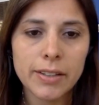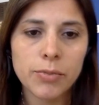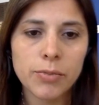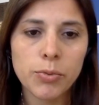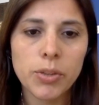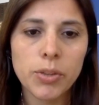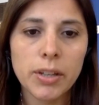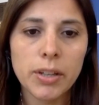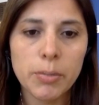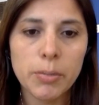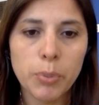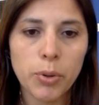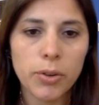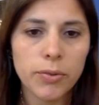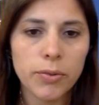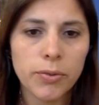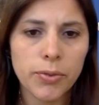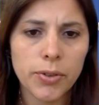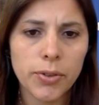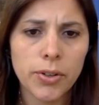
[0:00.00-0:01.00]
is really
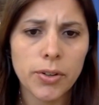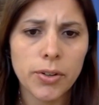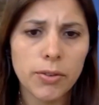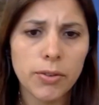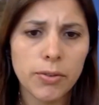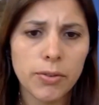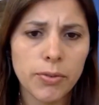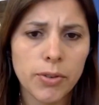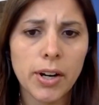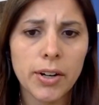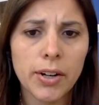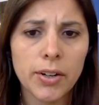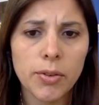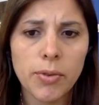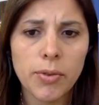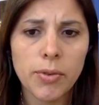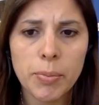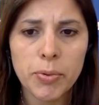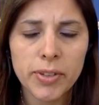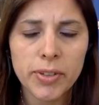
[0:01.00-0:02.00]
important for, for
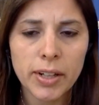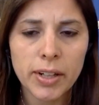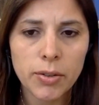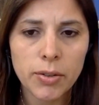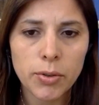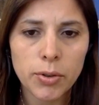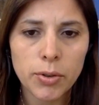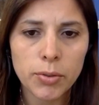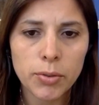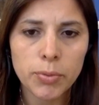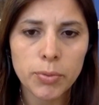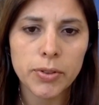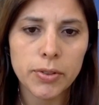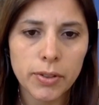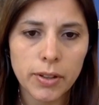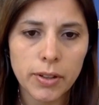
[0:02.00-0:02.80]
underrepresented groups,